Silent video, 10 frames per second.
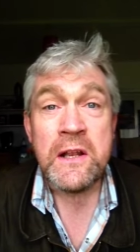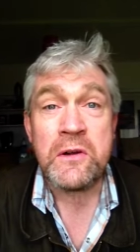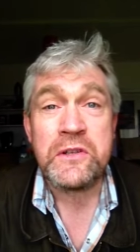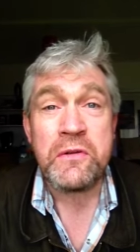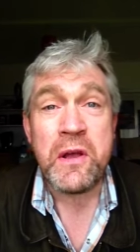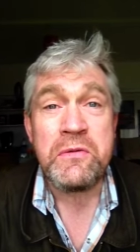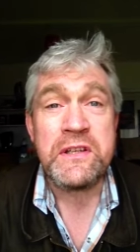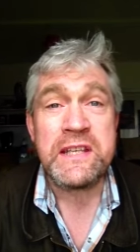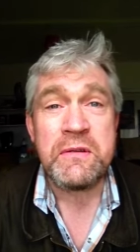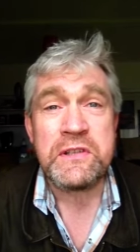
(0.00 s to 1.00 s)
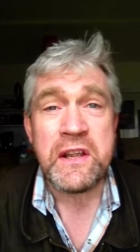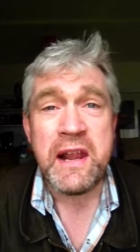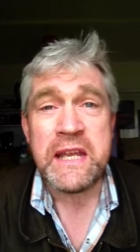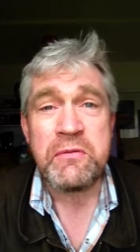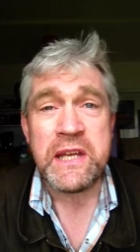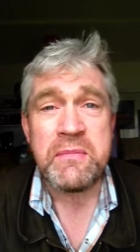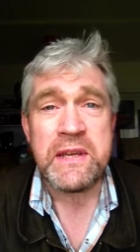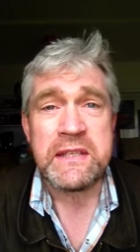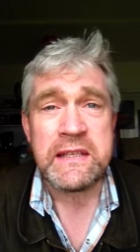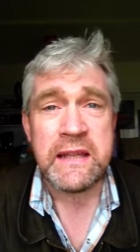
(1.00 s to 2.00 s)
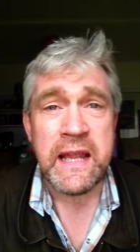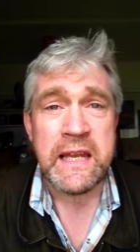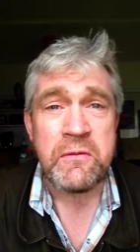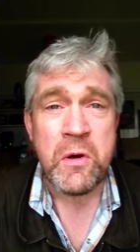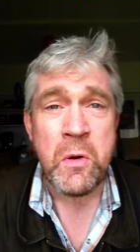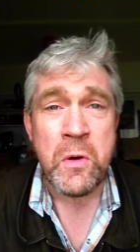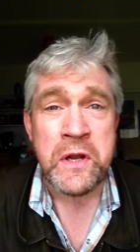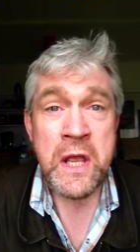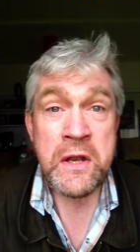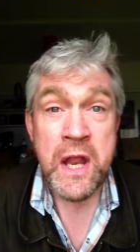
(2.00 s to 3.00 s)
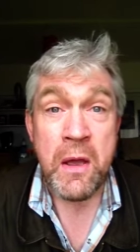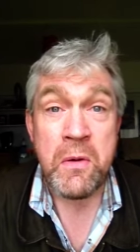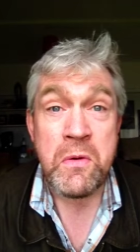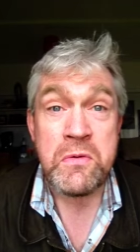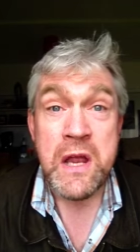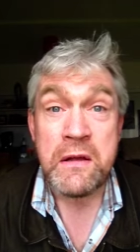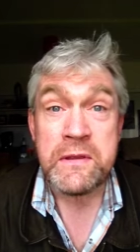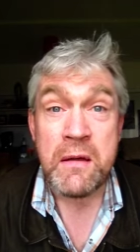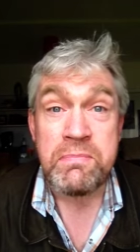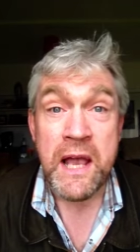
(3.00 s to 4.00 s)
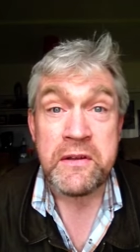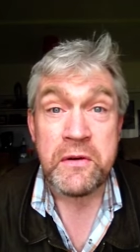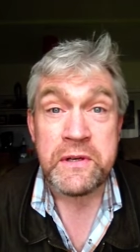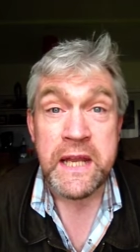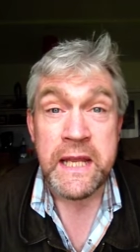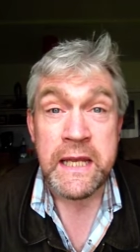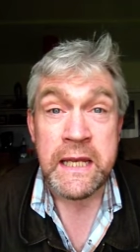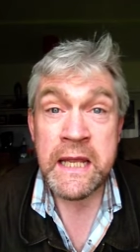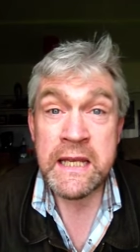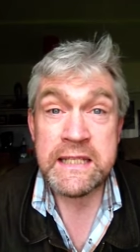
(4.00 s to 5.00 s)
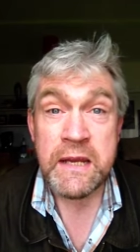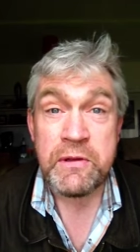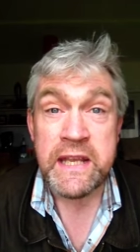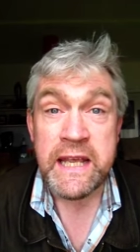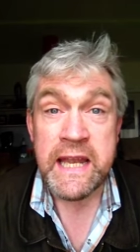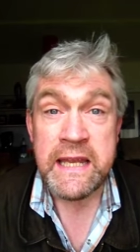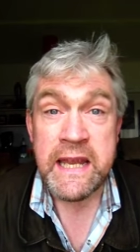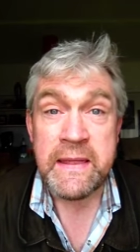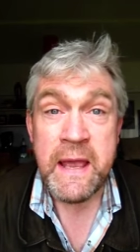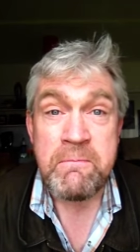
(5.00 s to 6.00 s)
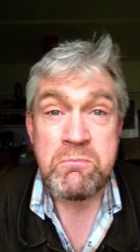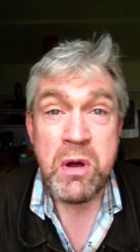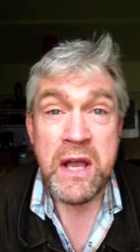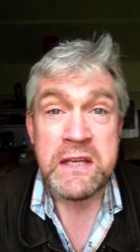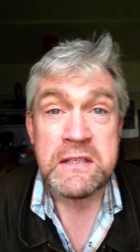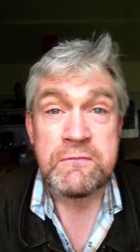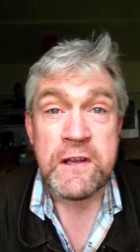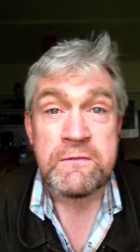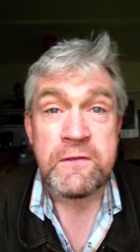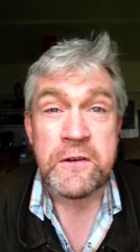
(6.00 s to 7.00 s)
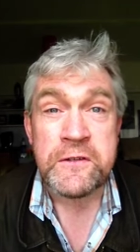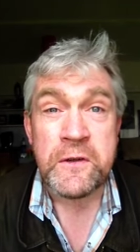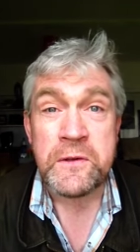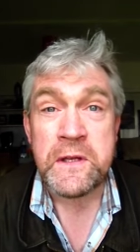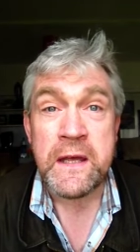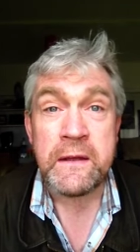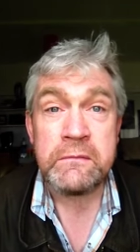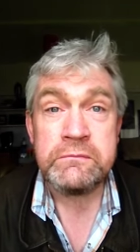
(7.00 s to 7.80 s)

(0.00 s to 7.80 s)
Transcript: looked around to see was there anyone he missed, and then he roared, Now, Dr. Pat O'Neill, see would you get any of them boys fit for Sunday?